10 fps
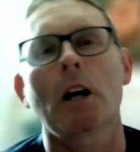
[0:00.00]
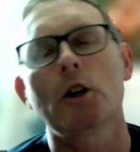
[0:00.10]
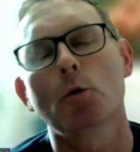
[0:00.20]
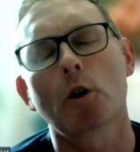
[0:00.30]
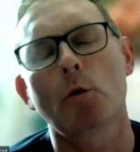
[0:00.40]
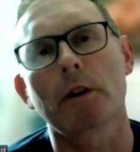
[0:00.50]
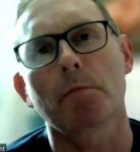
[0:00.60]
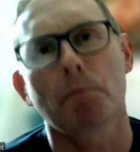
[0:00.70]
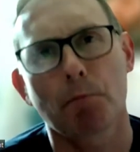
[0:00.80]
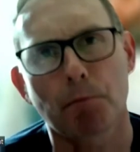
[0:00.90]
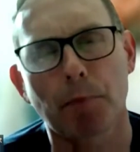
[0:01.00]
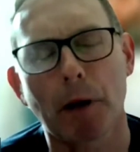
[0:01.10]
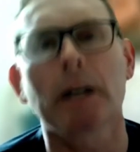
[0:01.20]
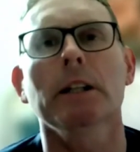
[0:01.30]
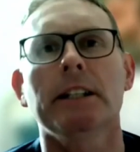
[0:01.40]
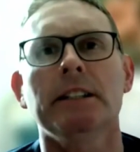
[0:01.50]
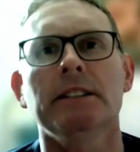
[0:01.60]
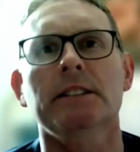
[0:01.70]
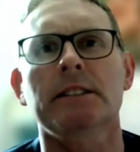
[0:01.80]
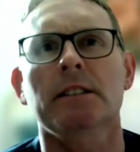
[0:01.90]
And you work with
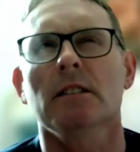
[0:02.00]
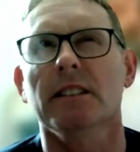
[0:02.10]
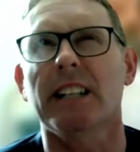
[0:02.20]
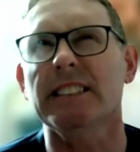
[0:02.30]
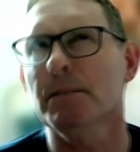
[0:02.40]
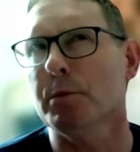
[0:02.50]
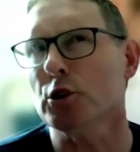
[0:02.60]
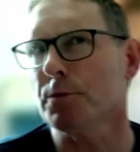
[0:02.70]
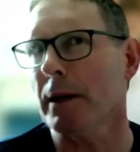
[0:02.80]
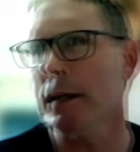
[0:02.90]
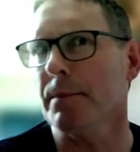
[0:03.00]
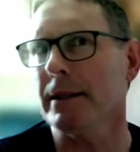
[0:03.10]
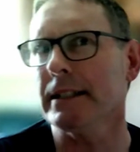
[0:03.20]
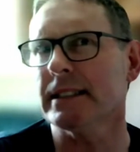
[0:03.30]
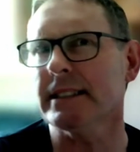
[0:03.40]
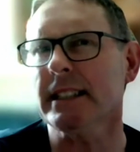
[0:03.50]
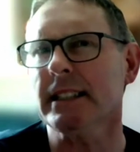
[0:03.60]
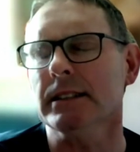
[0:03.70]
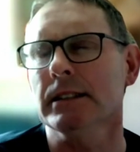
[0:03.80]
pangolins, lesser bush babies, is it?